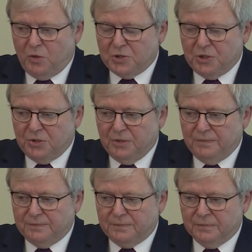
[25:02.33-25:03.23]

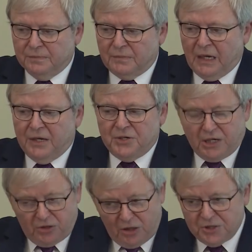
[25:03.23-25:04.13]
Washington.
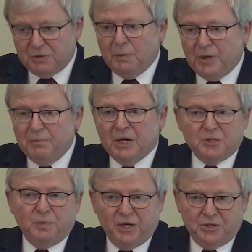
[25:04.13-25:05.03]
Technology will be a
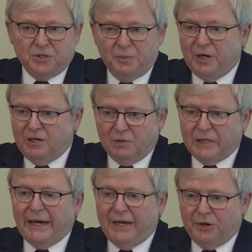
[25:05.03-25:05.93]
mixed picture depending on
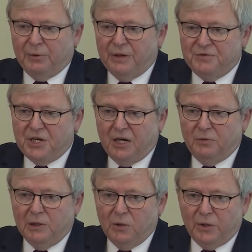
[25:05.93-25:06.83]
what category of
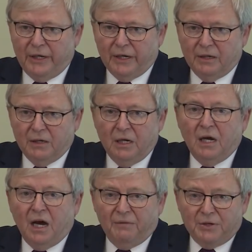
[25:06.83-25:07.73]
tech we're looking at.
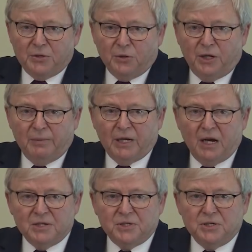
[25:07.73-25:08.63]
I've been talking about
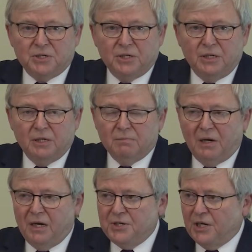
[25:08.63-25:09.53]
ICT and
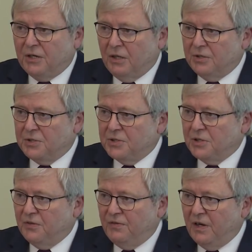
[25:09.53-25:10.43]
biotechnology
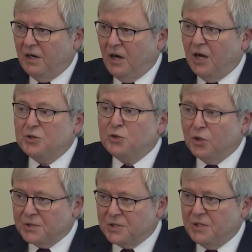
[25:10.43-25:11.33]
so far. I do
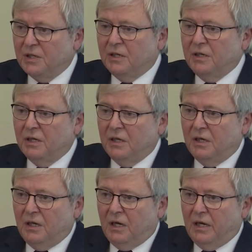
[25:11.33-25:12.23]
not see
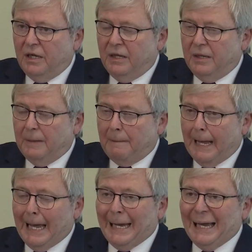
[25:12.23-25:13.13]

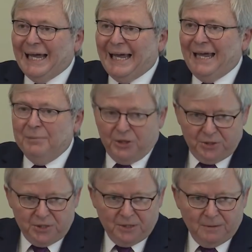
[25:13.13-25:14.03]

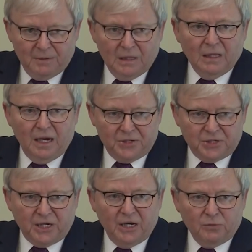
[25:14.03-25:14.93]
imminent
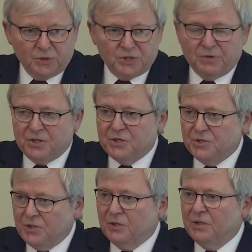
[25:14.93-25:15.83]
large-scale
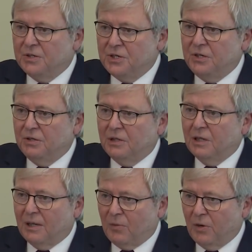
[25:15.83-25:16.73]
restrictions on continued
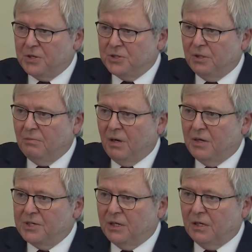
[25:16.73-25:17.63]
collaboration in
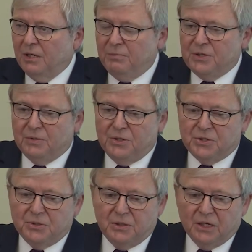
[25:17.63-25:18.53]
biotech between the
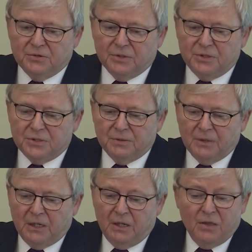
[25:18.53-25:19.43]
two countries,
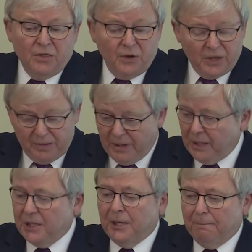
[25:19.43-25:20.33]
though they
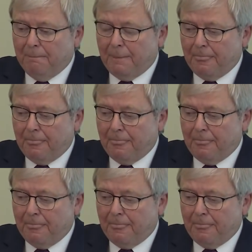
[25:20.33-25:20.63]
may come.